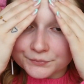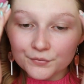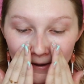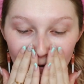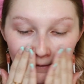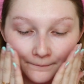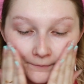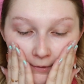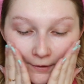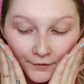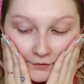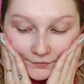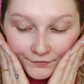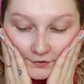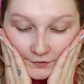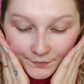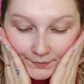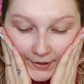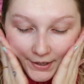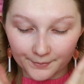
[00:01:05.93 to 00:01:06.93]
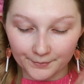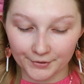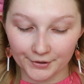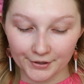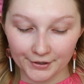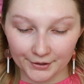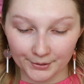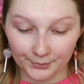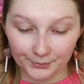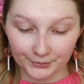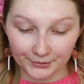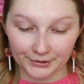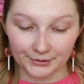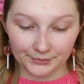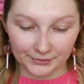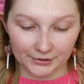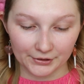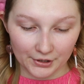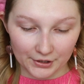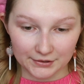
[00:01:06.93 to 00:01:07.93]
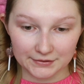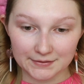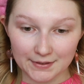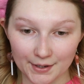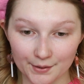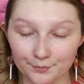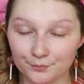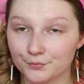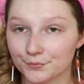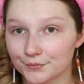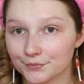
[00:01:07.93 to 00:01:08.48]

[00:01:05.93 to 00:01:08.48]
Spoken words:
I've not used this primer in a really long time.